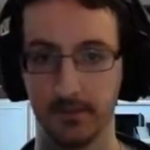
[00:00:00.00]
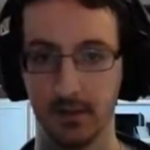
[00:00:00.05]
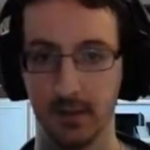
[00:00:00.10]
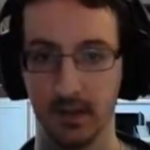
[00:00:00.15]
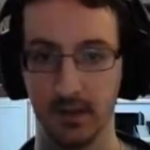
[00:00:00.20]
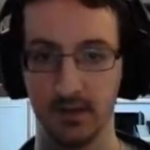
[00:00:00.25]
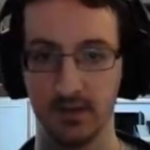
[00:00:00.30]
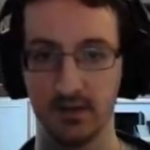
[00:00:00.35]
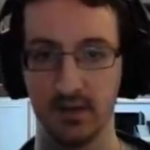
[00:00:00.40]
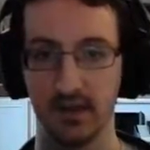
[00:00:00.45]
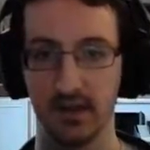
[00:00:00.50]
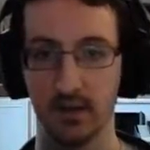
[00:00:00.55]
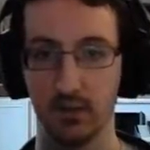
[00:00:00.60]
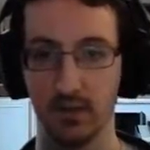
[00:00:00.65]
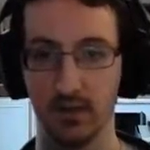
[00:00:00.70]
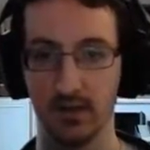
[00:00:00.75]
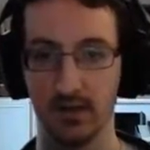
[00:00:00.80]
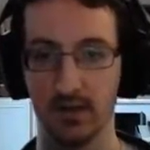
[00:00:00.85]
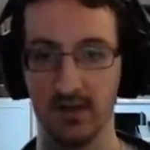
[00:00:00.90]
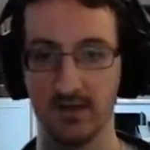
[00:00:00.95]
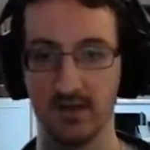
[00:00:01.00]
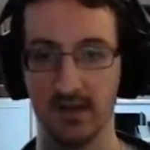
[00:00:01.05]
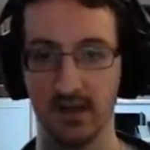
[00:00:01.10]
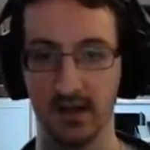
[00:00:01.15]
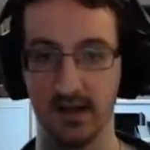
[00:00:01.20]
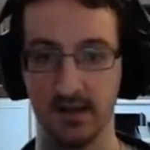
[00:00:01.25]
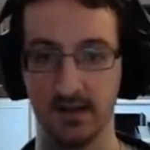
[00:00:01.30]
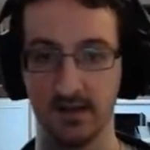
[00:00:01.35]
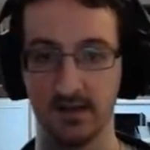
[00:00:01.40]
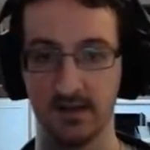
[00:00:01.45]
and just target one of these
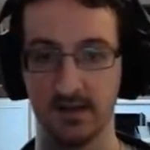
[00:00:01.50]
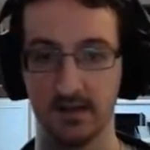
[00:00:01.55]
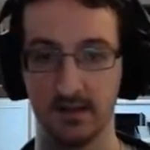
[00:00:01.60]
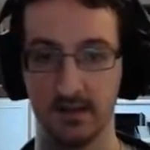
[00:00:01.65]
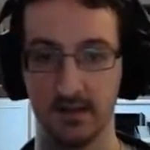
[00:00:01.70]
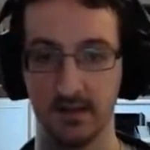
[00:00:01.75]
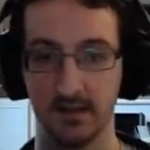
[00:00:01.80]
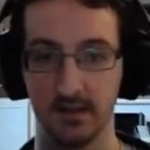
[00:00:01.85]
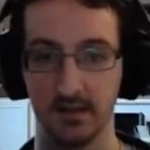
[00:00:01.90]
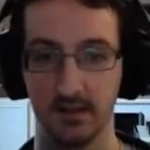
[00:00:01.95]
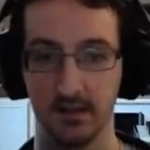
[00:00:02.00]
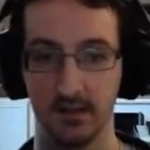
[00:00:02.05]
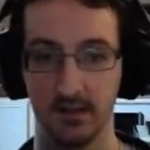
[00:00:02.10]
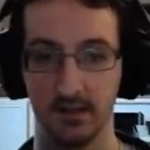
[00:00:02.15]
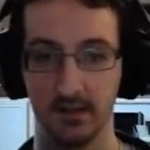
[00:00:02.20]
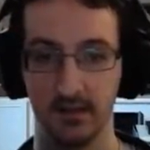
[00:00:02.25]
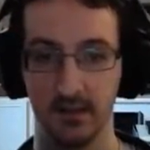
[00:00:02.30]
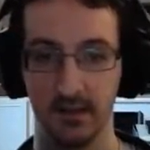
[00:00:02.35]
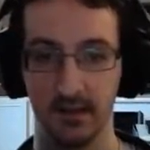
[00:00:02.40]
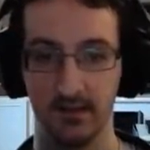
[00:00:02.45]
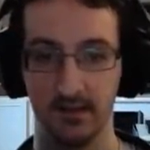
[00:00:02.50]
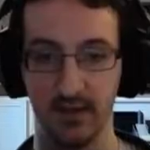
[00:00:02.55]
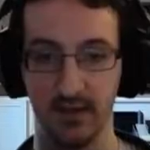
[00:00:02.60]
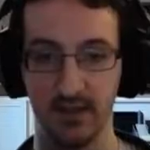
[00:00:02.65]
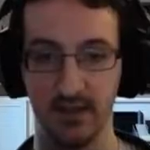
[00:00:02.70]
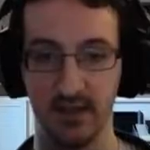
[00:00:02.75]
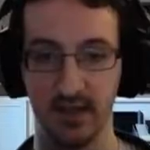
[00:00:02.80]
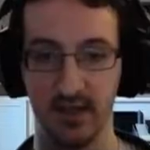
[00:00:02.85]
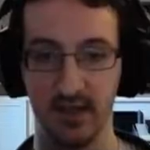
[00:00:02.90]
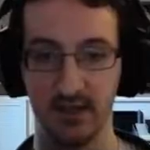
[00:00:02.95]
guys, if I
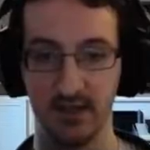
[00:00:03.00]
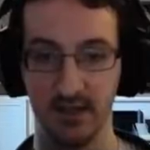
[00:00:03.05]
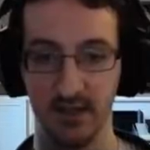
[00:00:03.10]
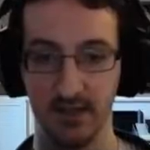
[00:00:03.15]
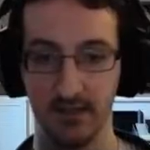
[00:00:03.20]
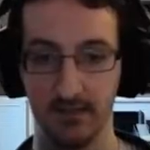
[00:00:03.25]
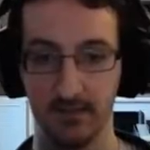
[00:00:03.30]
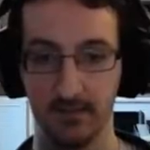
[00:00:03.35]
charge it,